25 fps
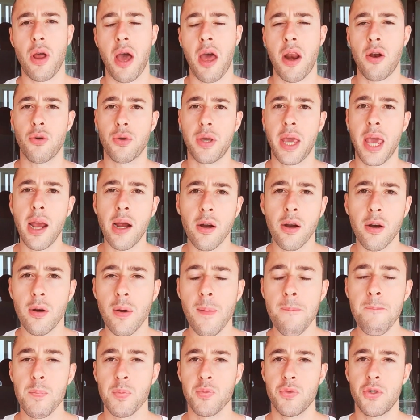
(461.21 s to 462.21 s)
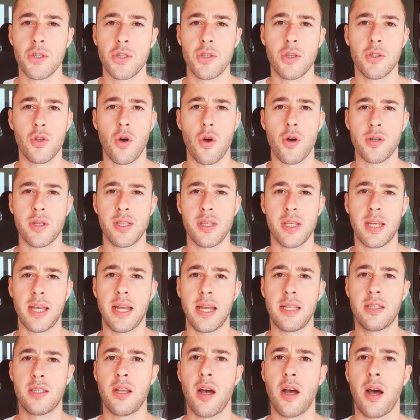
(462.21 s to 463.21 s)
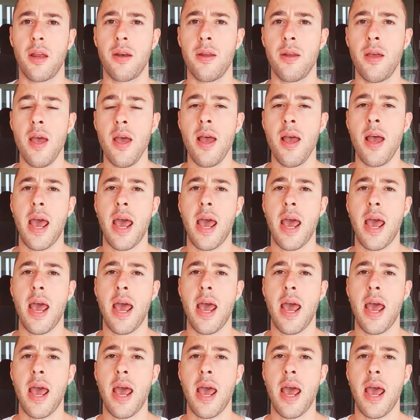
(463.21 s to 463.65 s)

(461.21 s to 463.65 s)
I don't care, just as long as it gets done.